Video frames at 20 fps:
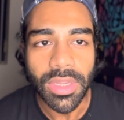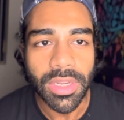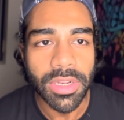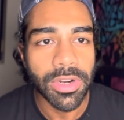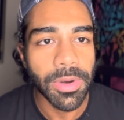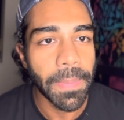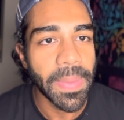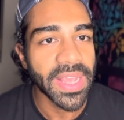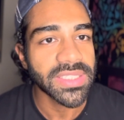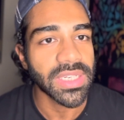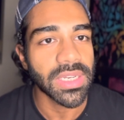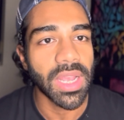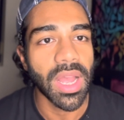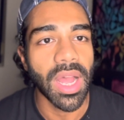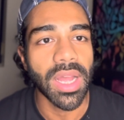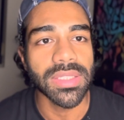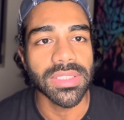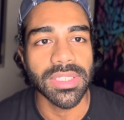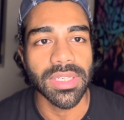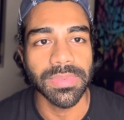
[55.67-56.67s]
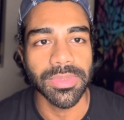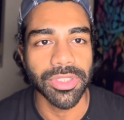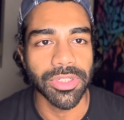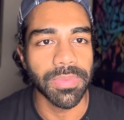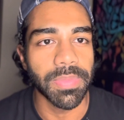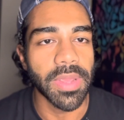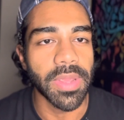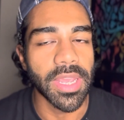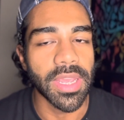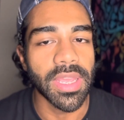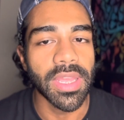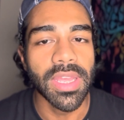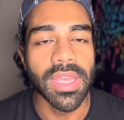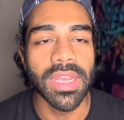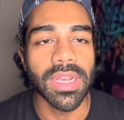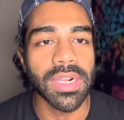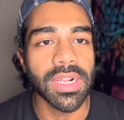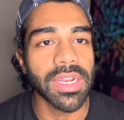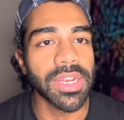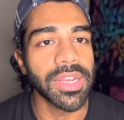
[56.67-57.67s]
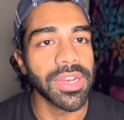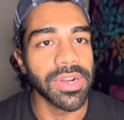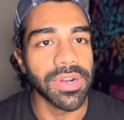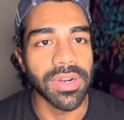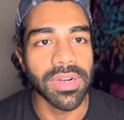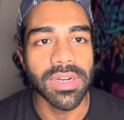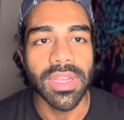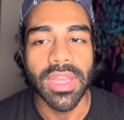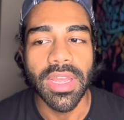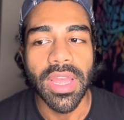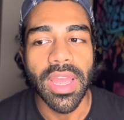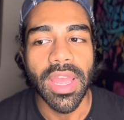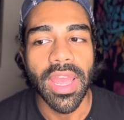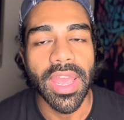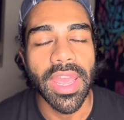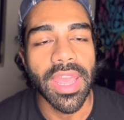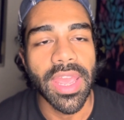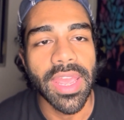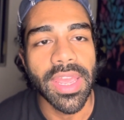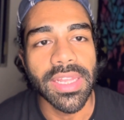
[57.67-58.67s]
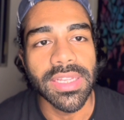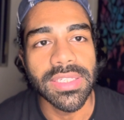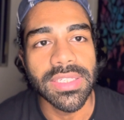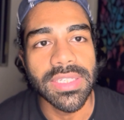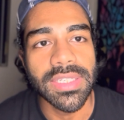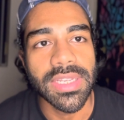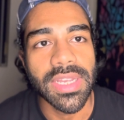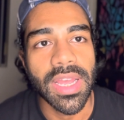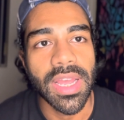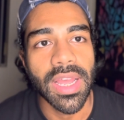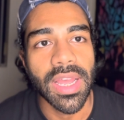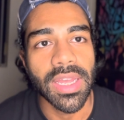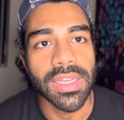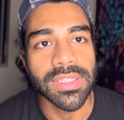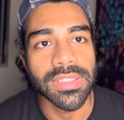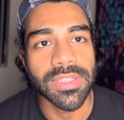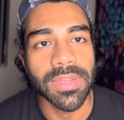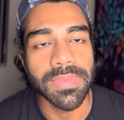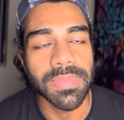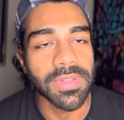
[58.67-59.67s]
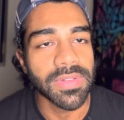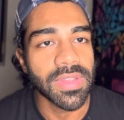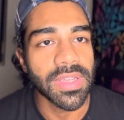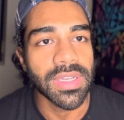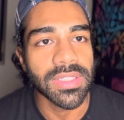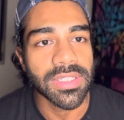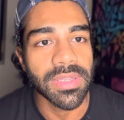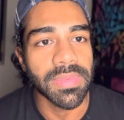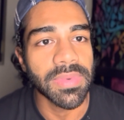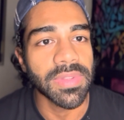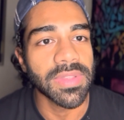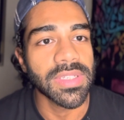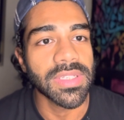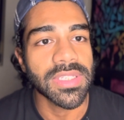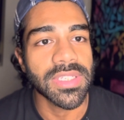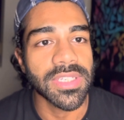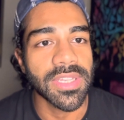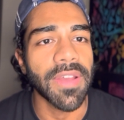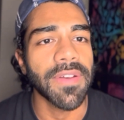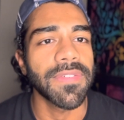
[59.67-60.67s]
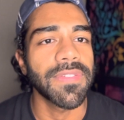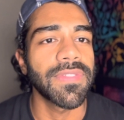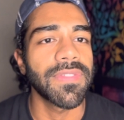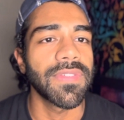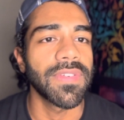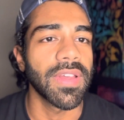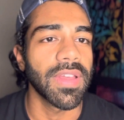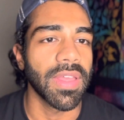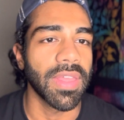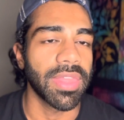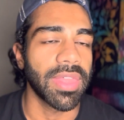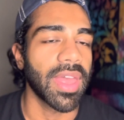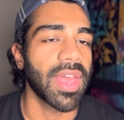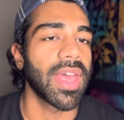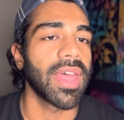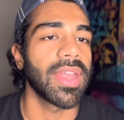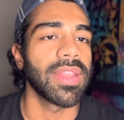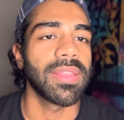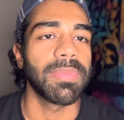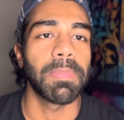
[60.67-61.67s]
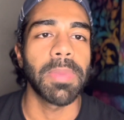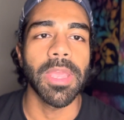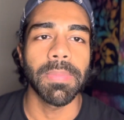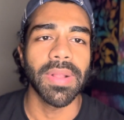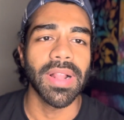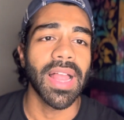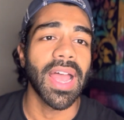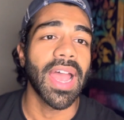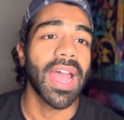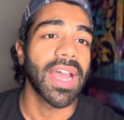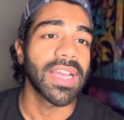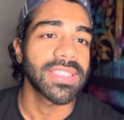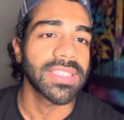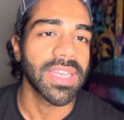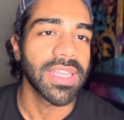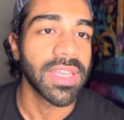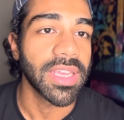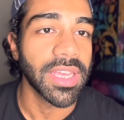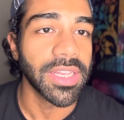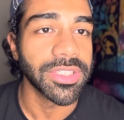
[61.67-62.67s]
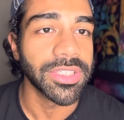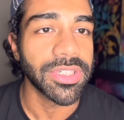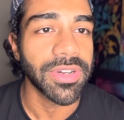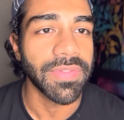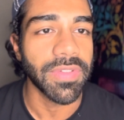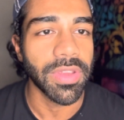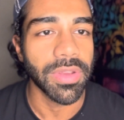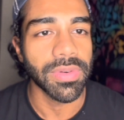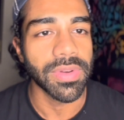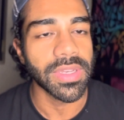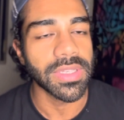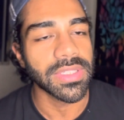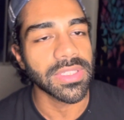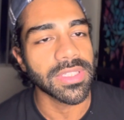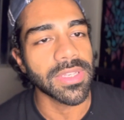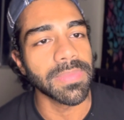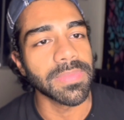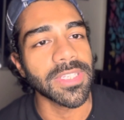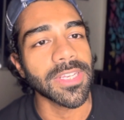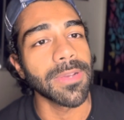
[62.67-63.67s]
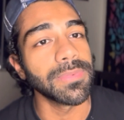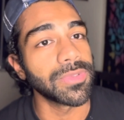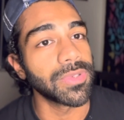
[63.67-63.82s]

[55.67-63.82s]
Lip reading: basic concepts should be clear, and some of the stuff that people ask in the interview is sometimes